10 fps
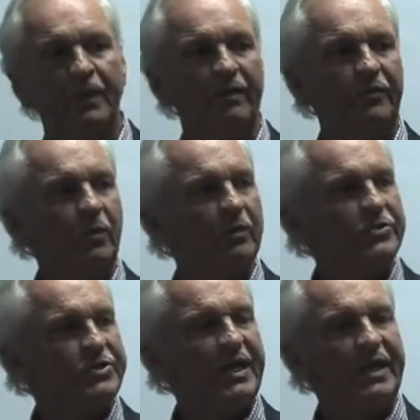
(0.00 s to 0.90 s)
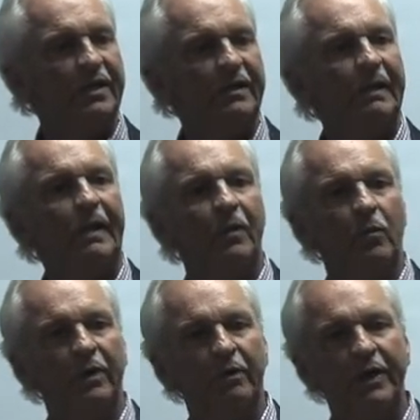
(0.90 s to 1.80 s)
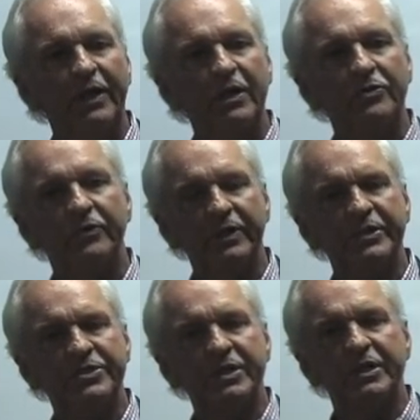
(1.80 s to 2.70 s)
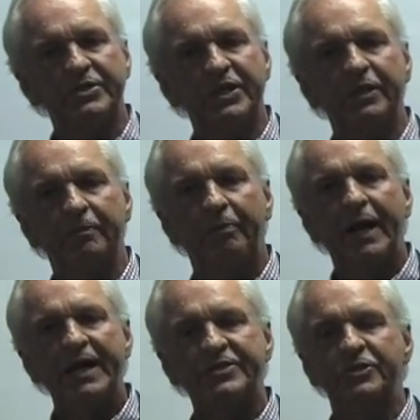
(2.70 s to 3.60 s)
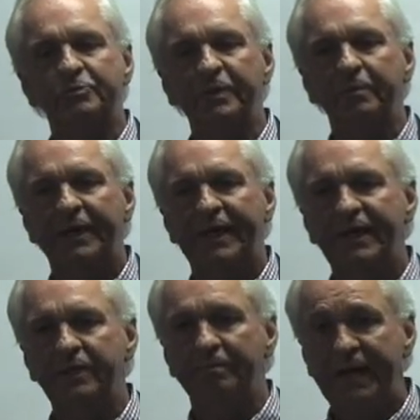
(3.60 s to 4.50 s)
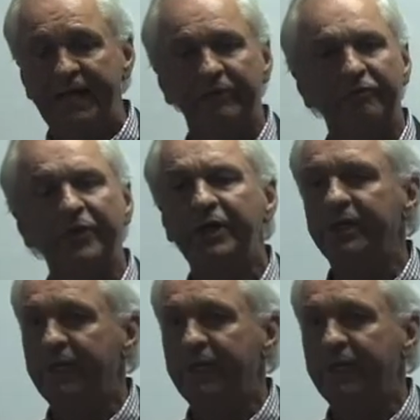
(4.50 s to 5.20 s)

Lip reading: If you understand what a great country this is and the price that's been paid to make it free and to